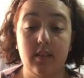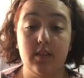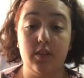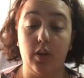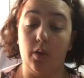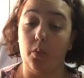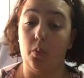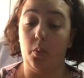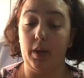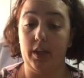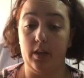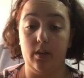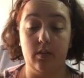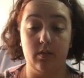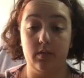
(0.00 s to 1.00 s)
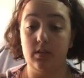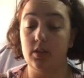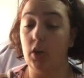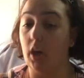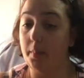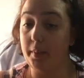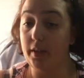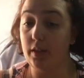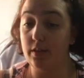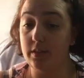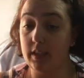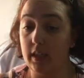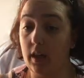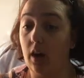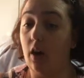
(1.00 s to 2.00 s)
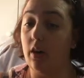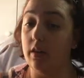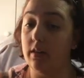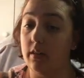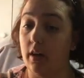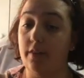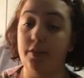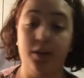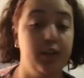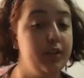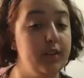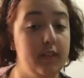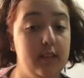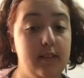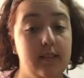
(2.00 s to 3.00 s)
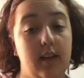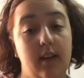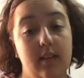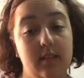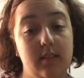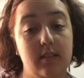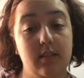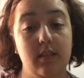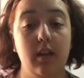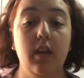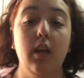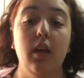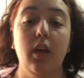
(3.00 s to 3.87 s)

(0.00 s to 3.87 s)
So when you're typing, you see, oh, I've got to do this task.